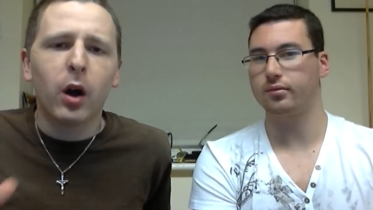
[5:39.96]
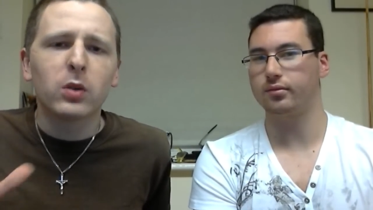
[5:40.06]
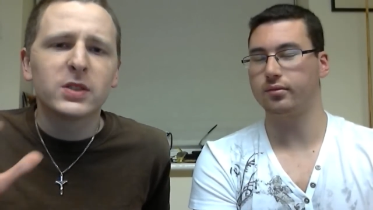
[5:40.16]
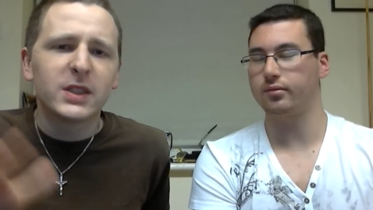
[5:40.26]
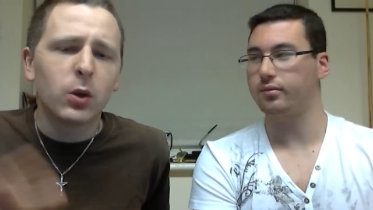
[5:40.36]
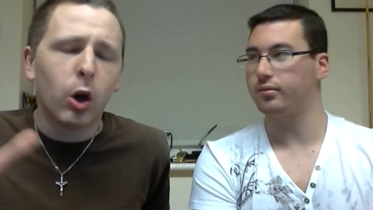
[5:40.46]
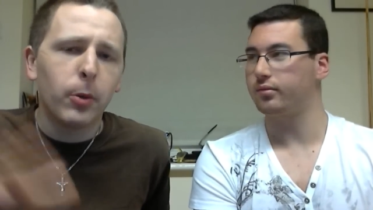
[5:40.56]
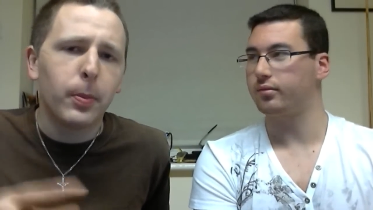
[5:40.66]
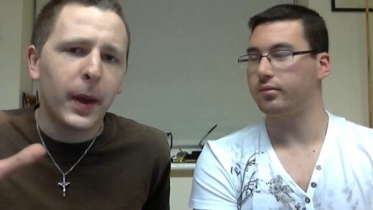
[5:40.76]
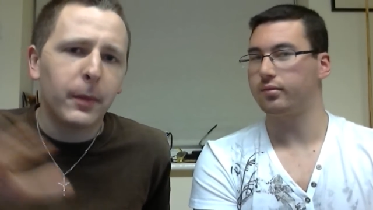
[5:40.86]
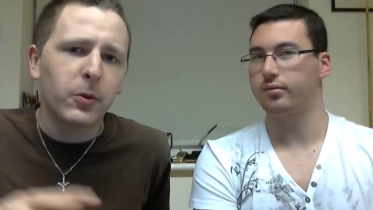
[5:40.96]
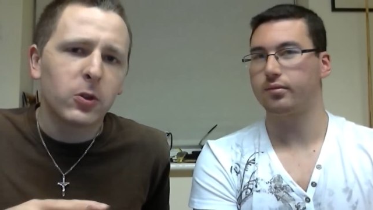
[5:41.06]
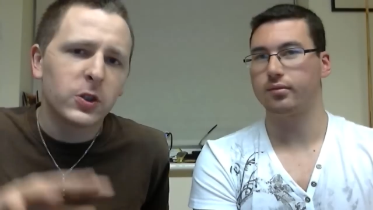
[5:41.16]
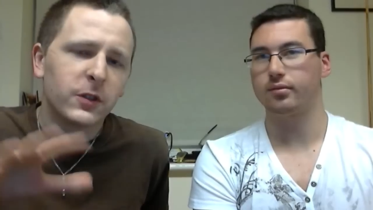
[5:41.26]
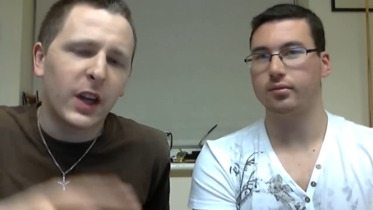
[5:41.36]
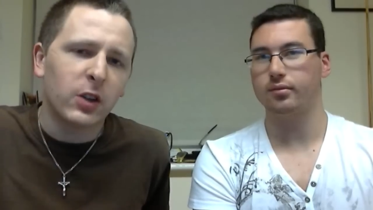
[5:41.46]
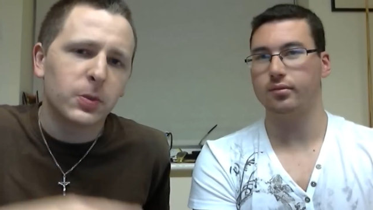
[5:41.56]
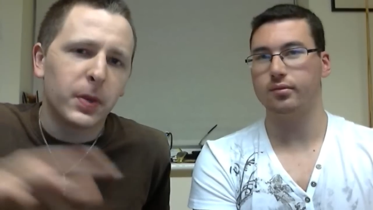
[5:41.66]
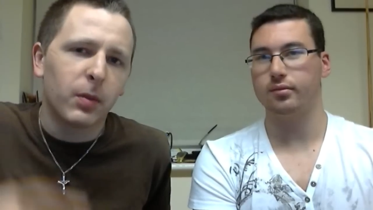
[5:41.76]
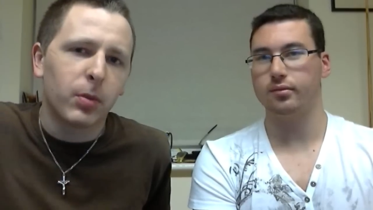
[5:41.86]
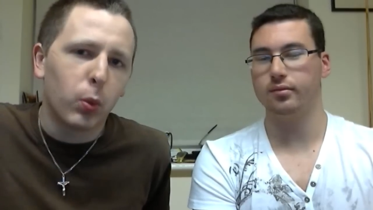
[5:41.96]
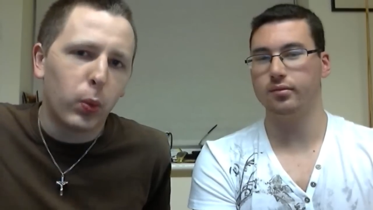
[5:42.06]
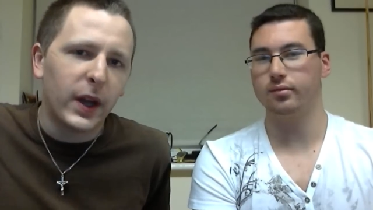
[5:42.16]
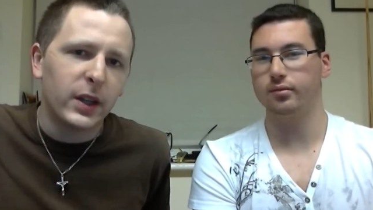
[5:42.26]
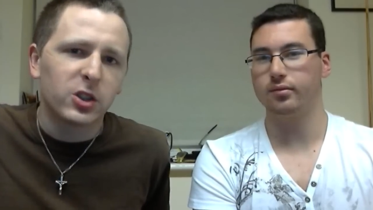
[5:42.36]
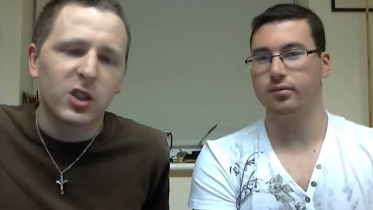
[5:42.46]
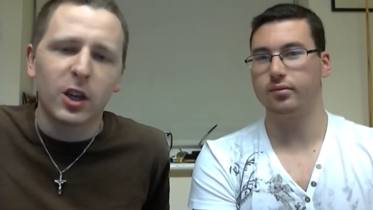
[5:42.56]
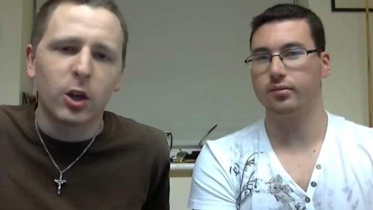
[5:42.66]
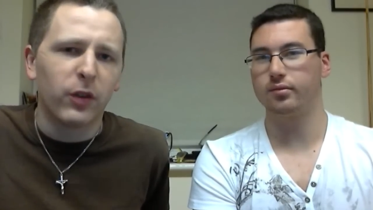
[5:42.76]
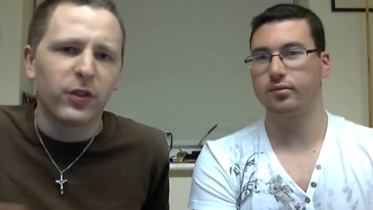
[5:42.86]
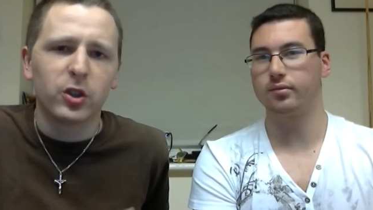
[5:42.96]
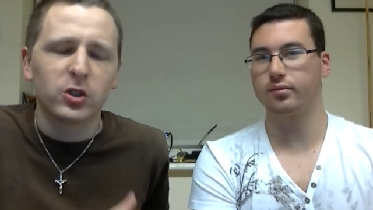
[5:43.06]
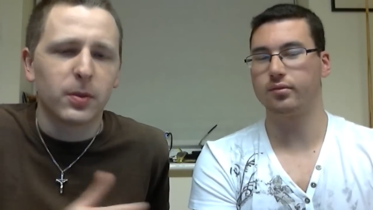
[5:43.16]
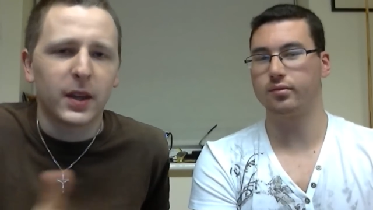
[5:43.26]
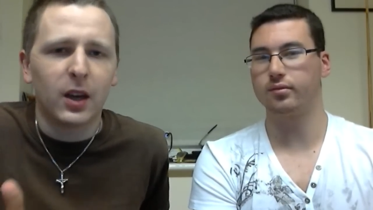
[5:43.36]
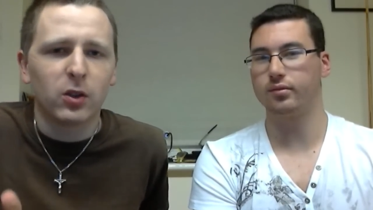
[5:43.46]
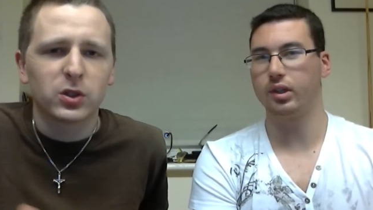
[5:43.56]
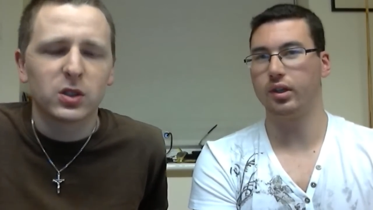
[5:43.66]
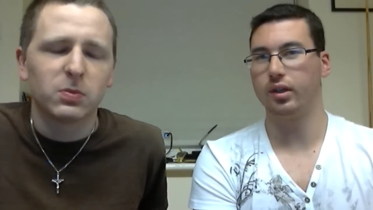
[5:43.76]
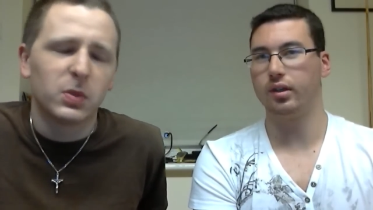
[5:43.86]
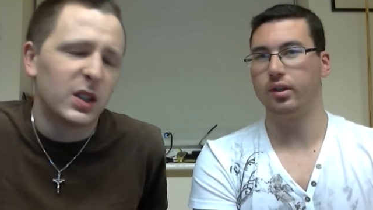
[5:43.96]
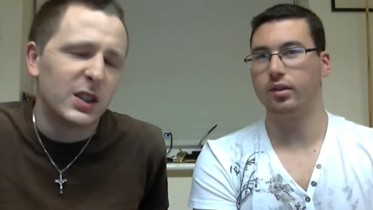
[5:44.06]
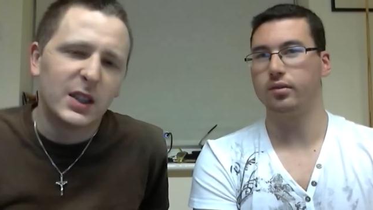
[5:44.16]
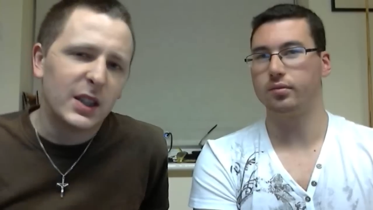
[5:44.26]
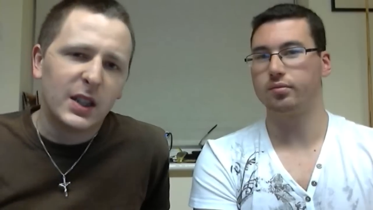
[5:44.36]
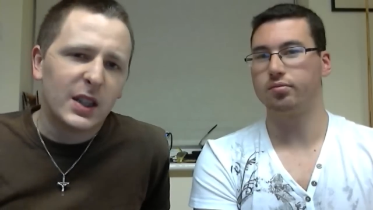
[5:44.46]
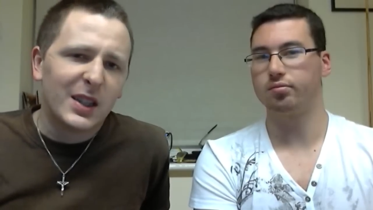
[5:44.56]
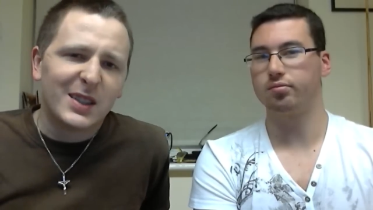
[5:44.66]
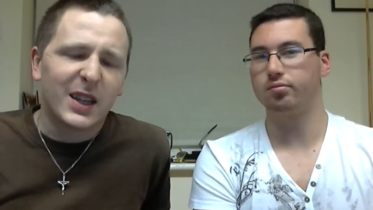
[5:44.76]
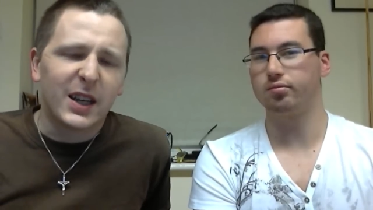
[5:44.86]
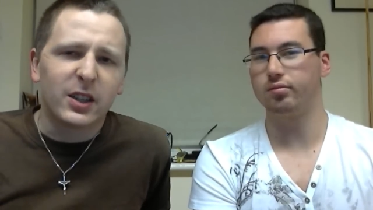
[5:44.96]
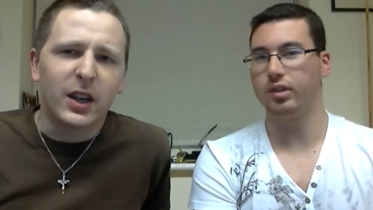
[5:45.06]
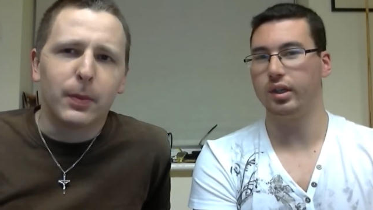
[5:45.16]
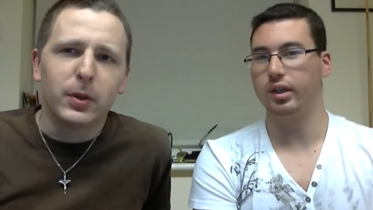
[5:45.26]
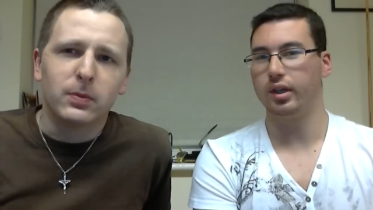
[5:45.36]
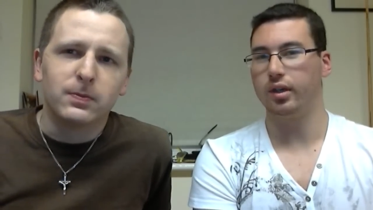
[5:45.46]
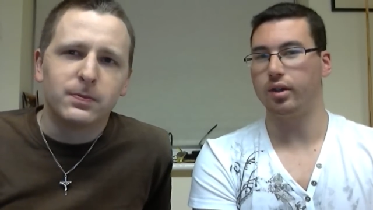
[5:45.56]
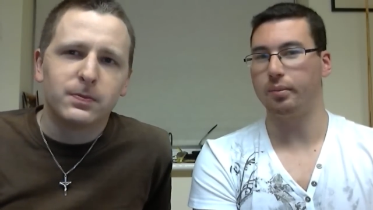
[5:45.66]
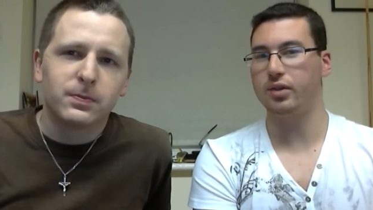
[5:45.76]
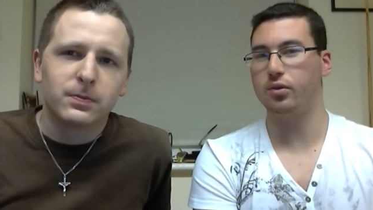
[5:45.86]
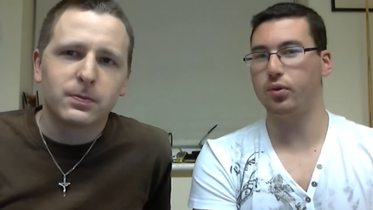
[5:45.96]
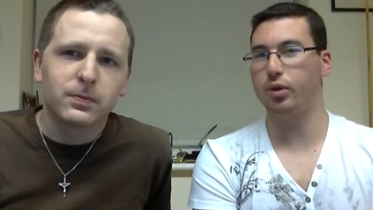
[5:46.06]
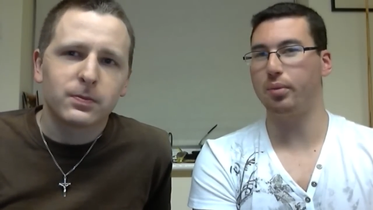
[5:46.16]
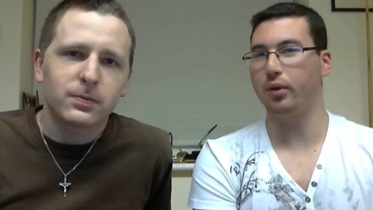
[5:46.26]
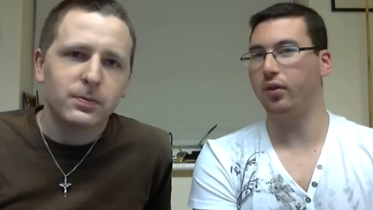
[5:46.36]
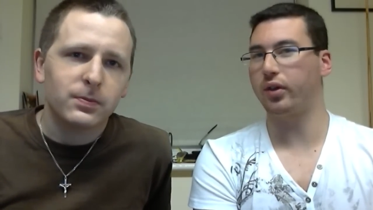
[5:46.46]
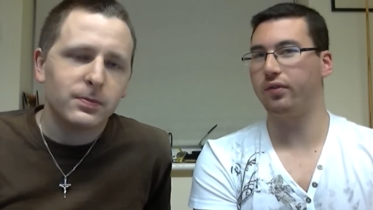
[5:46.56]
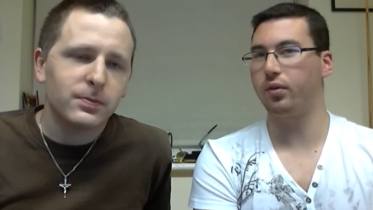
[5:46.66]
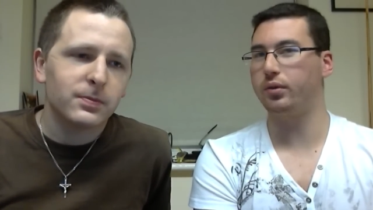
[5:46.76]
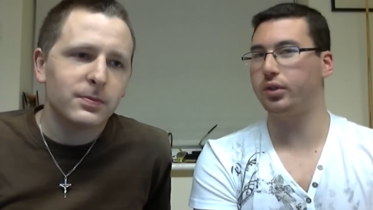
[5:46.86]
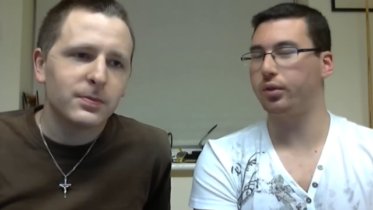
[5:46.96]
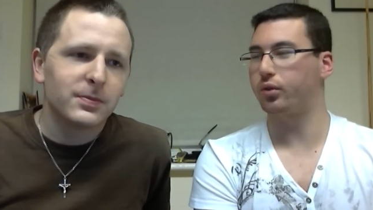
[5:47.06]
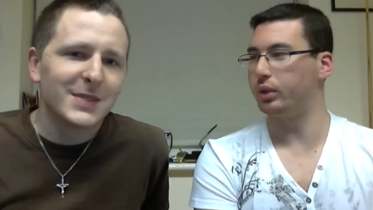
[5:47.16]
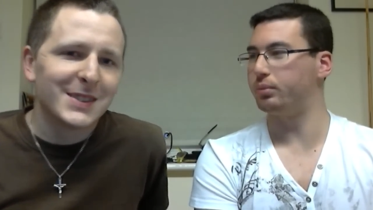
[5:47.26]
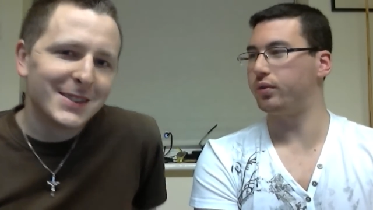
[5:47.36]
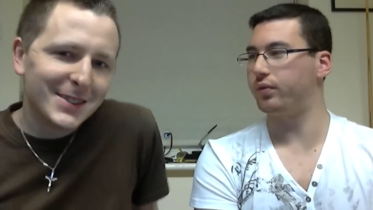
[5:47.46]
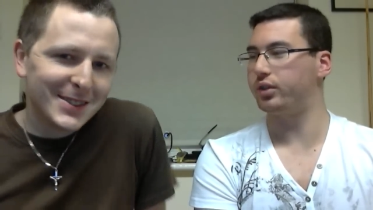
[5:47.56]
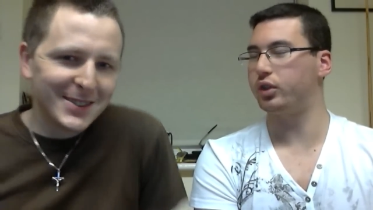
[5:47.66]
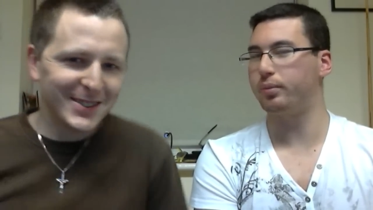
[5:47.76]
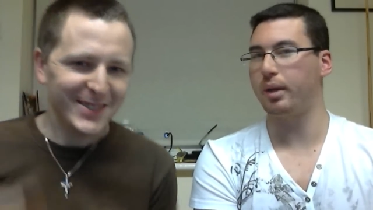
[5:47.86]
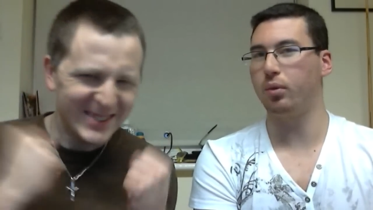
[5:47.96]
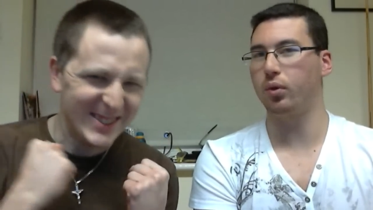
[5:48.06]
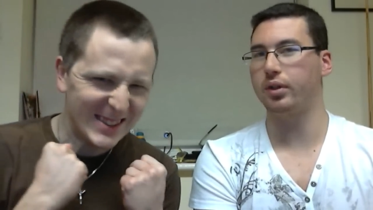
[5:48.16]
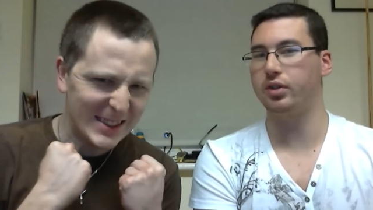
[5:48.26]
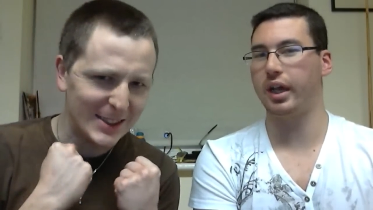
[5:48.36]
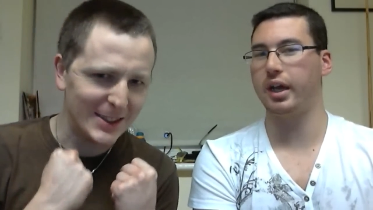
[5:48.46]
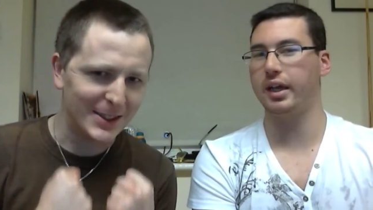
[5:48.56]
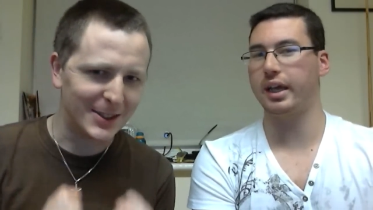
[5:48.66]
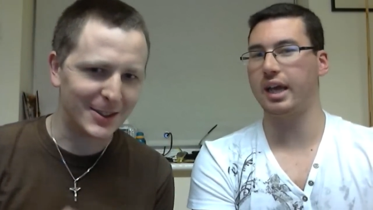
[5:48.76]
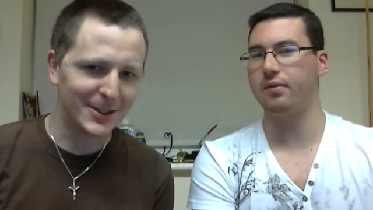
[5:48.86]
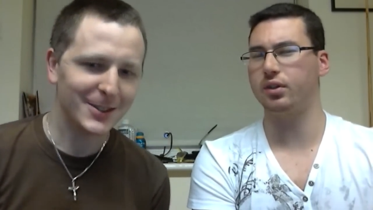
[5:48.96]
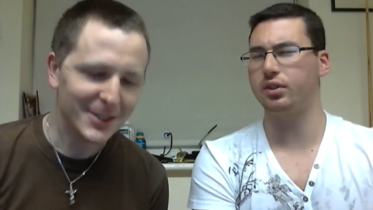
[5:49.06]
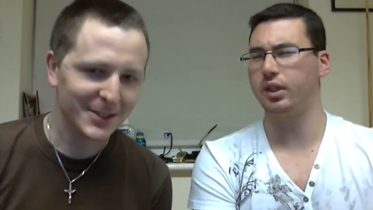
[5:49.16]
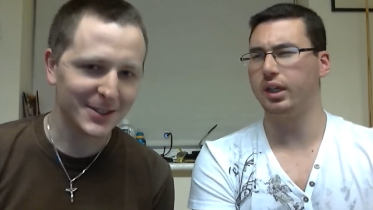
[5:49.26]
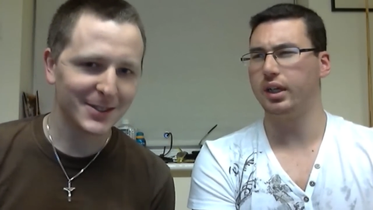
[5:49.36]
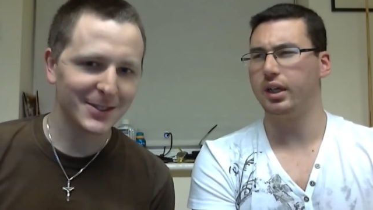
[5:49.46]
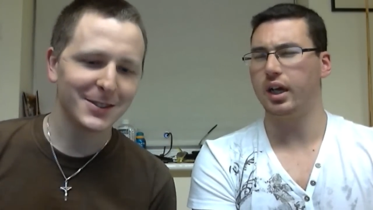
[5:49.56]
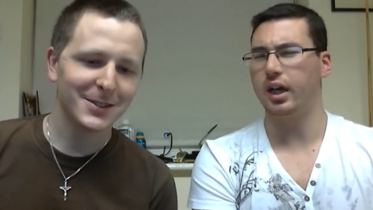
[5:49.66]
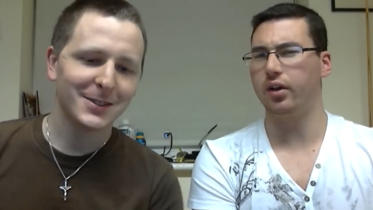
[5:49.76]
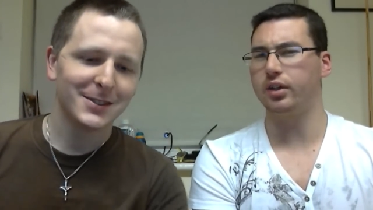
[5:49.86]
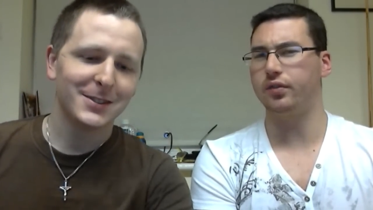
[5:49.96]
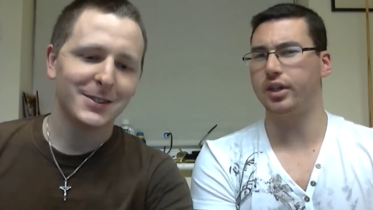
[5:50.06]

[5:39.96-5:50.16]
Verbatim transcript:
Speaker 1: but I was still hoping maybe Christopher Daniels to pick up the wins and go off and do something else, but
Speaker 2: sadly it didn't happen. A match which we were both looking forward to, Crimson versus Matt Morgan. T N A gave us a
Speaker 1: nice